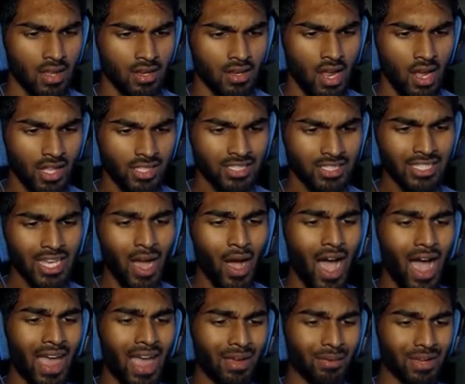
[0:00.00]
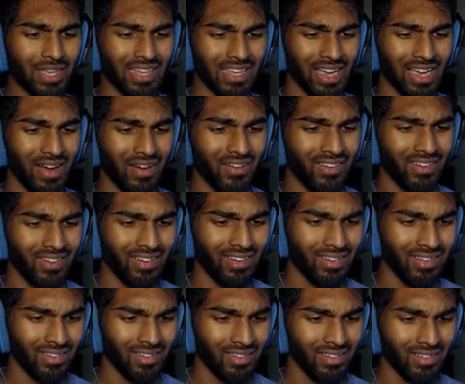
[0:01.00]
Now, let's see how high we can go.
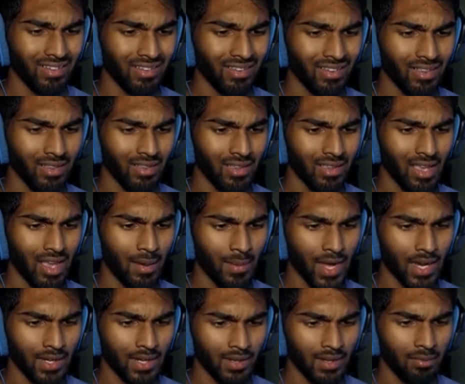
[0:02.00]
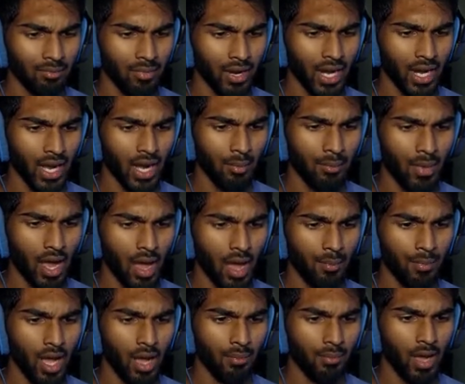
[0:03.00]
Come on. Bring it up, up,
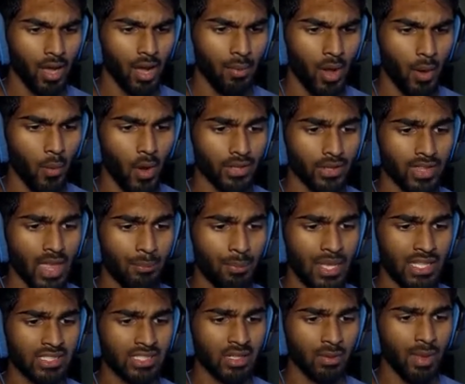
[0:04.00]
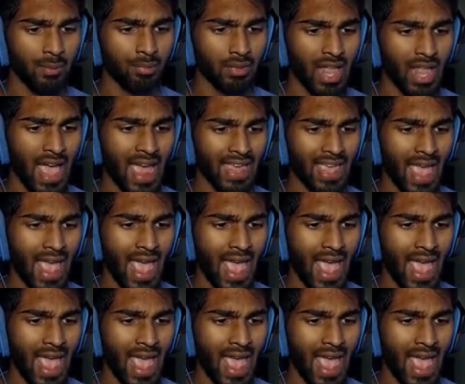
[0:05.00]
up, up. I want that pizza to be black